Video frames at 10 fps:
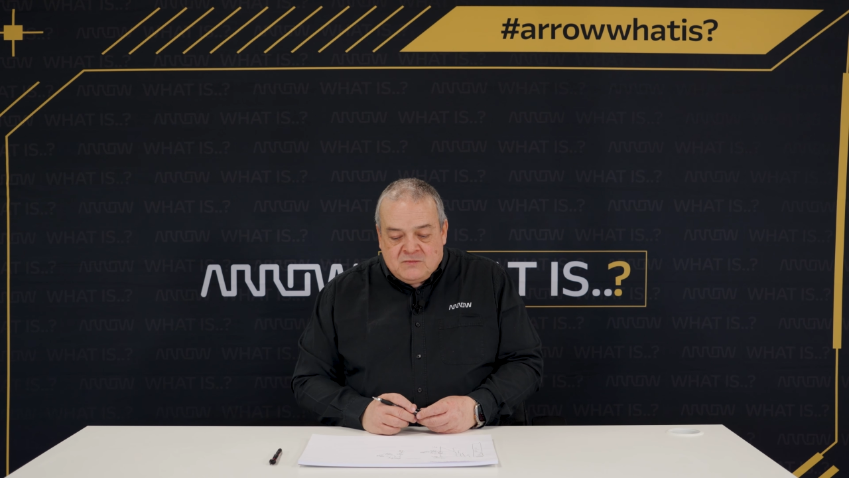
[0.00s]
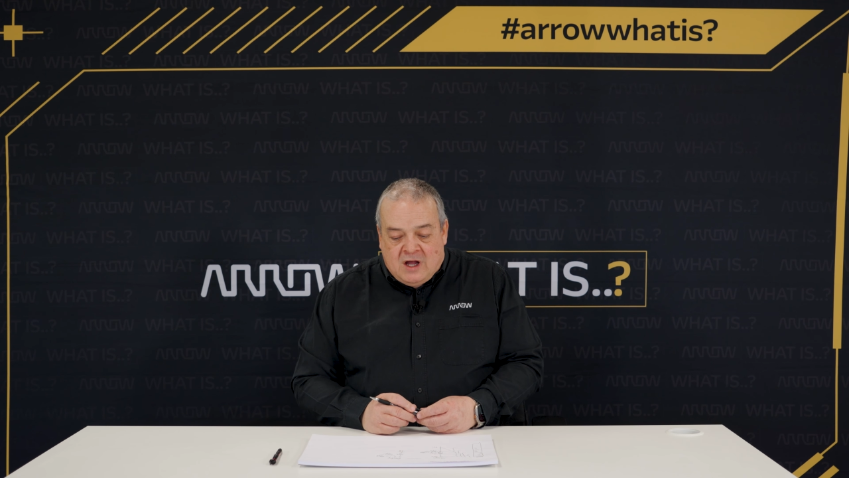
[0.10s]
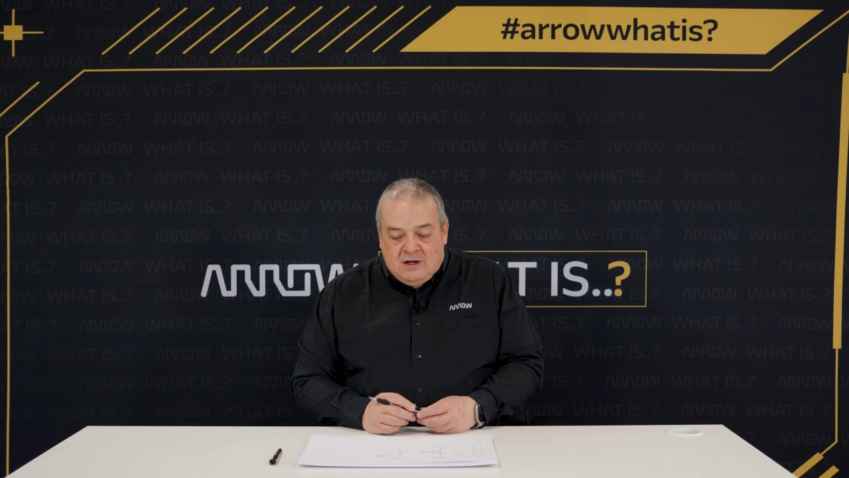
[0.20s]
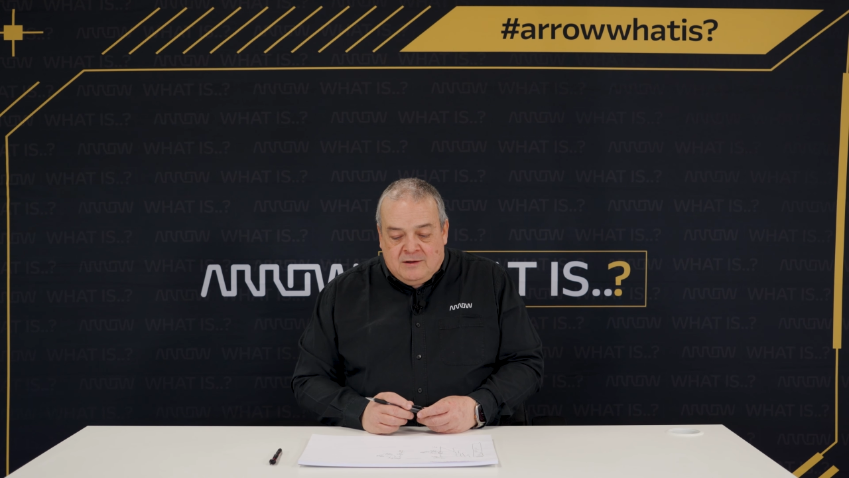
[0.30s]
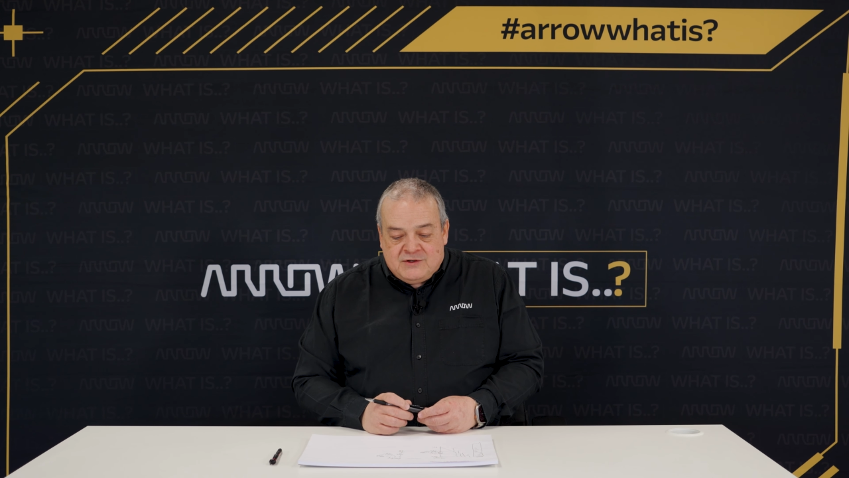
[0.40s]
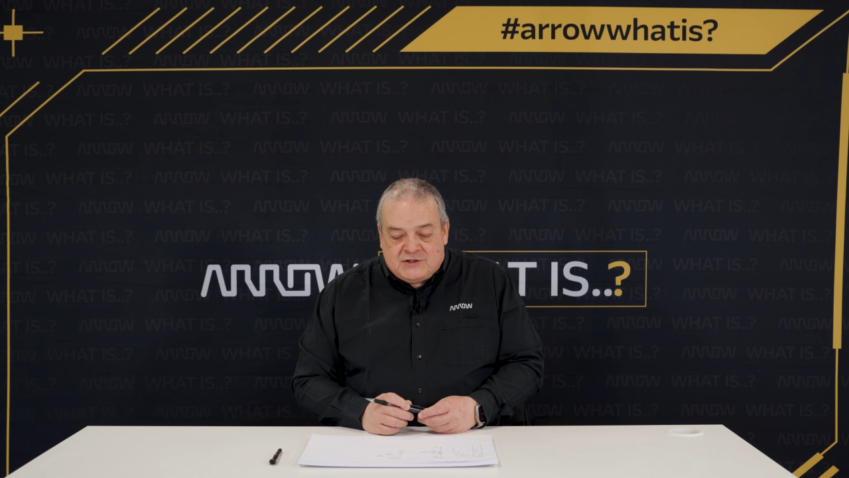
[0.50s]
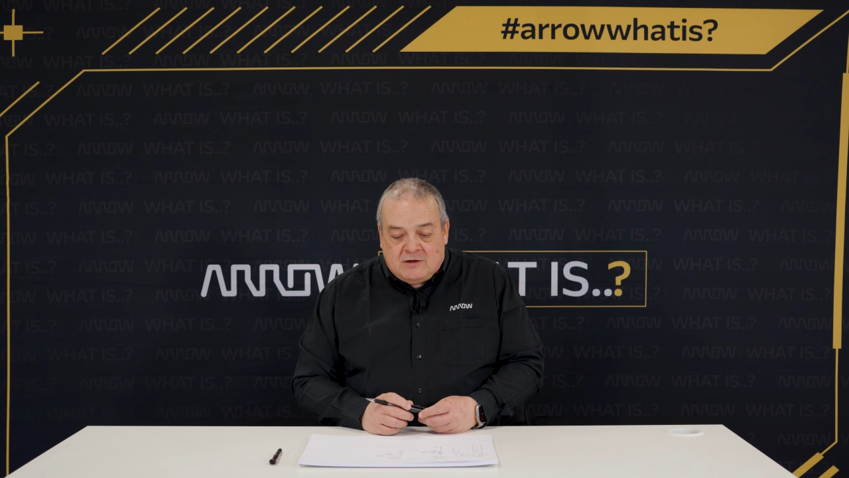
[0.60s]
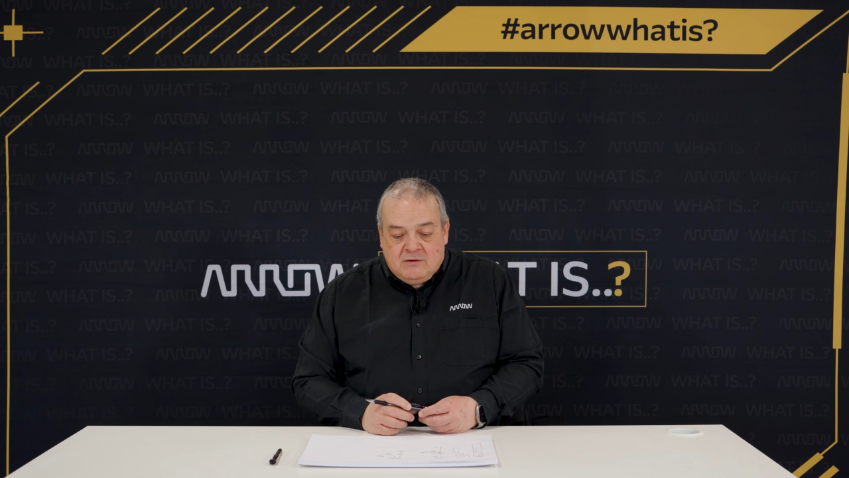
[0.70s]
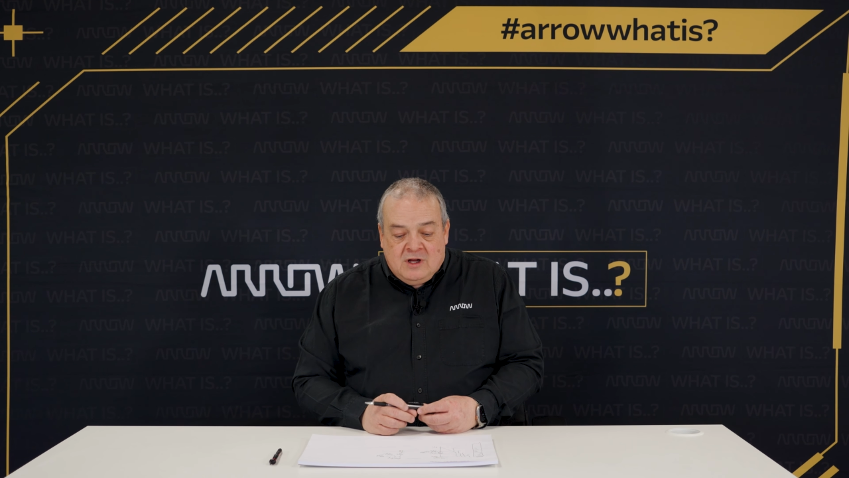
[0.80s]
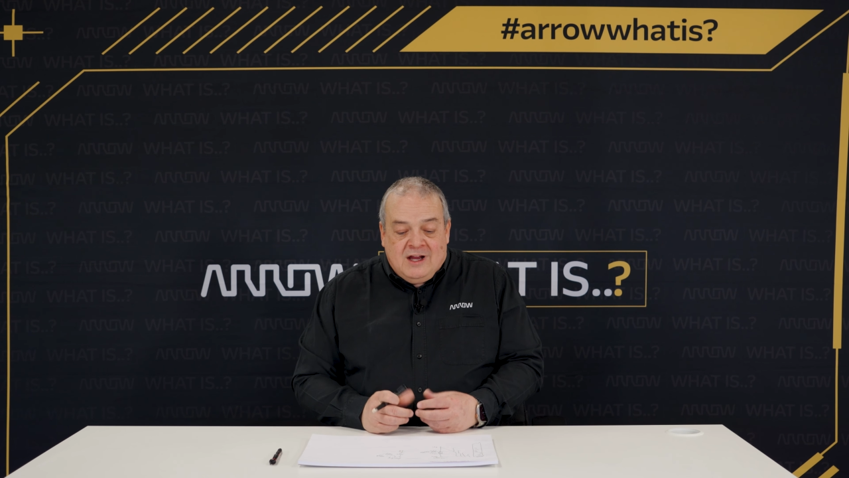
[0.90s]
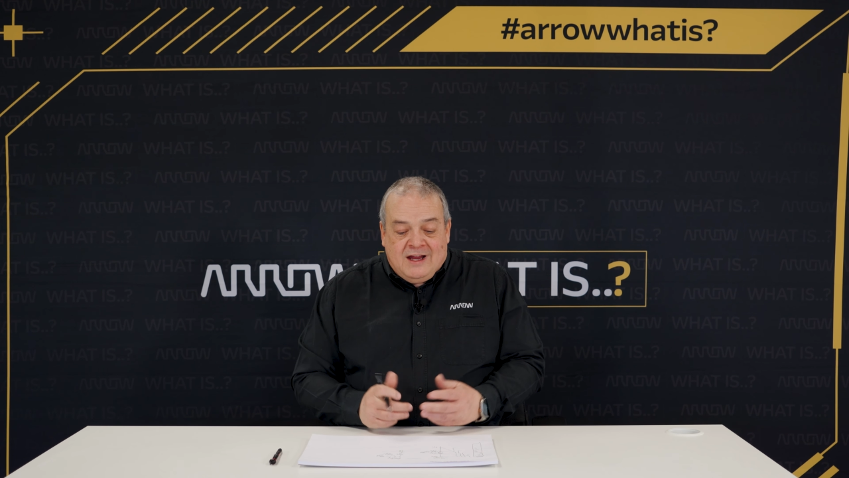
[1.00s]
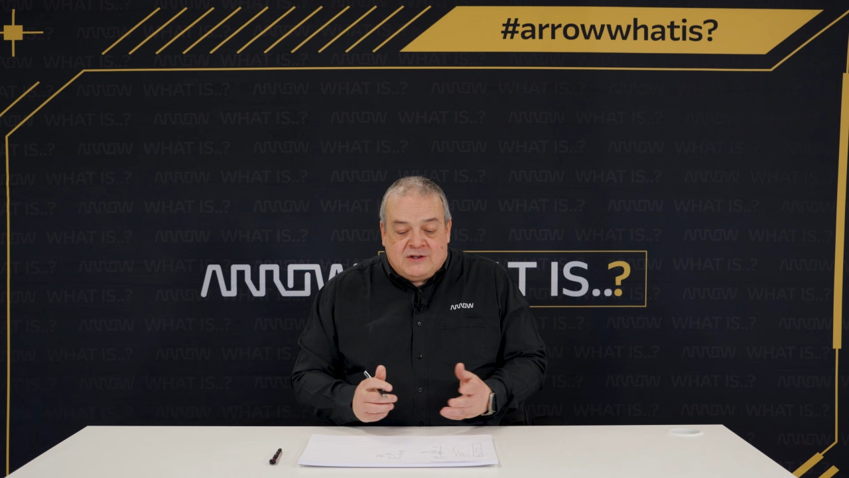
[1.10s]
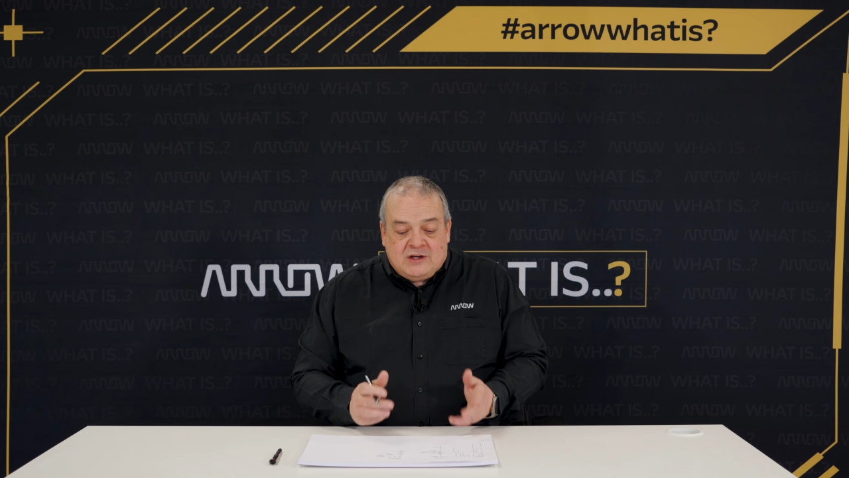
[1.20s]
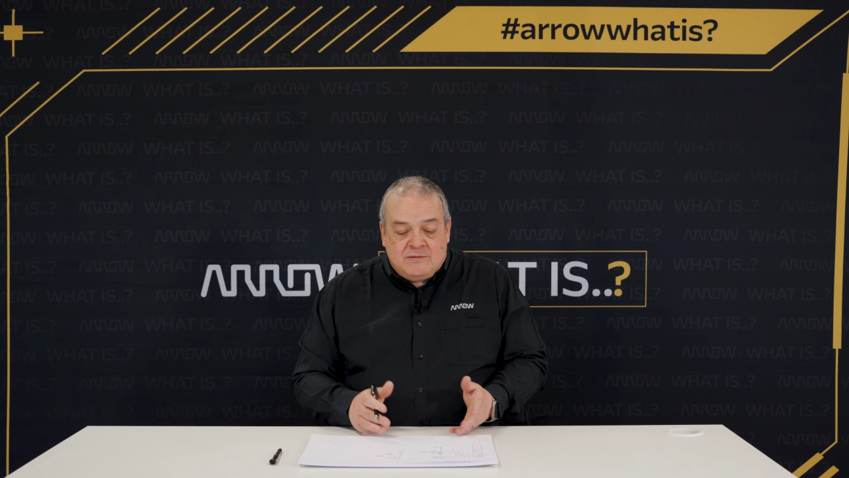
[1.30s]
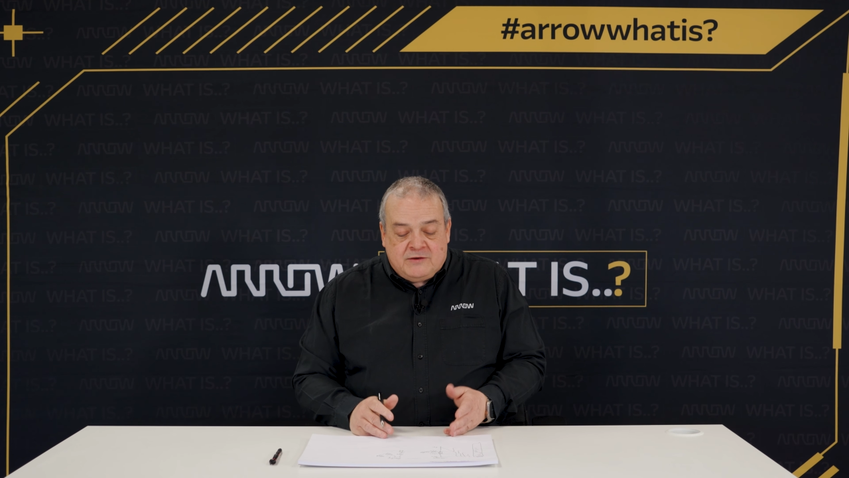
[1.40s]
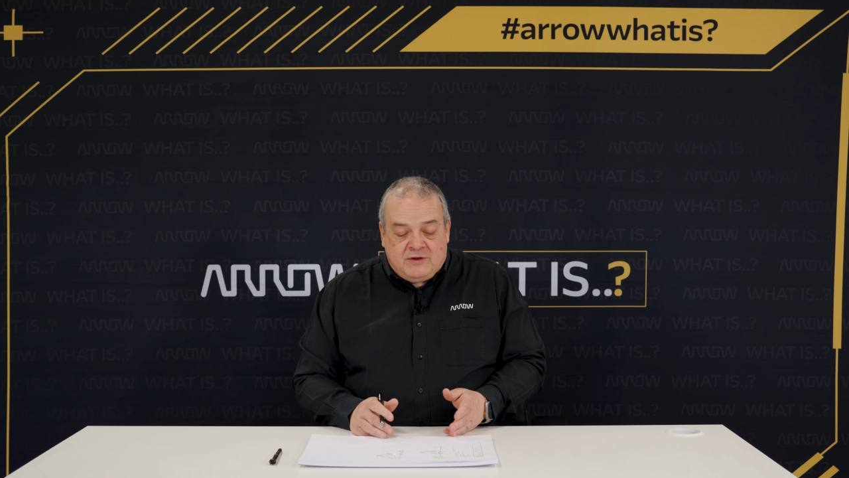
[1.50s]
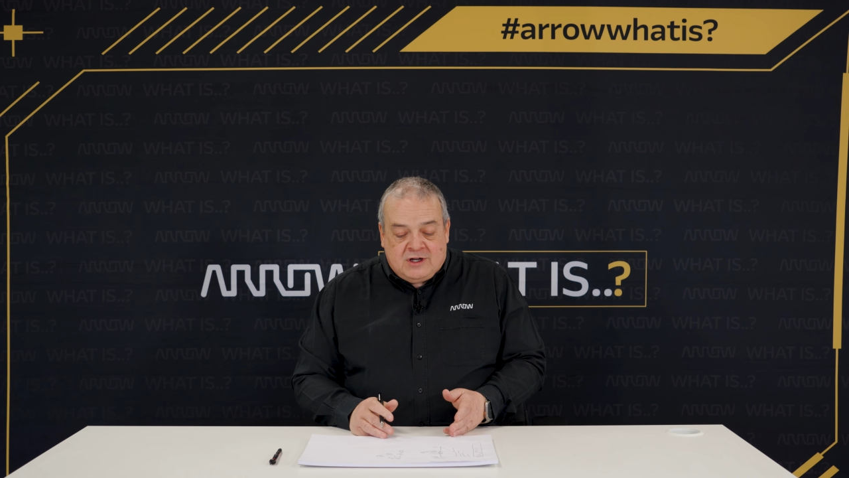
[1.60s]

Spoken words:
So in terms of